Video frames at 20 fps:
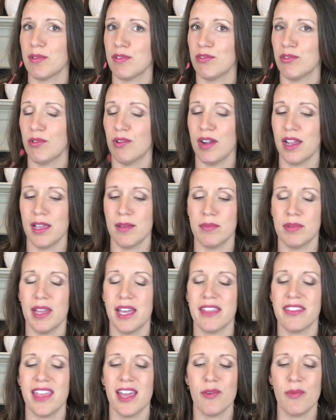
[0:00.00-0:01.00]
before I
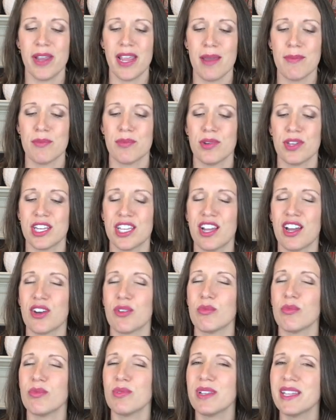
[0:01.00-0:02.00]
apply. That way I'm putting on
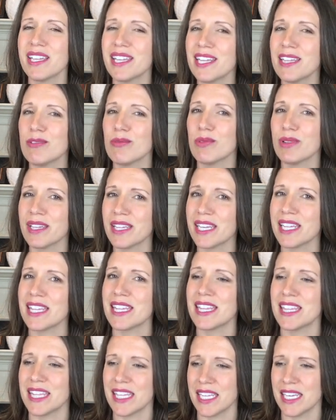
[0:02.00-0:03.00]
really, really
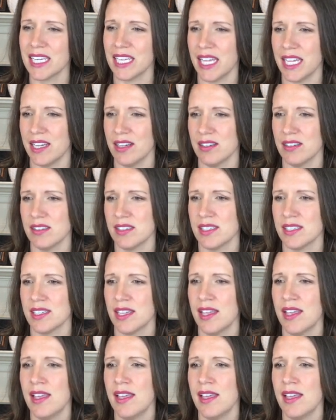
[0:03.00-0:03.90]
thin layers.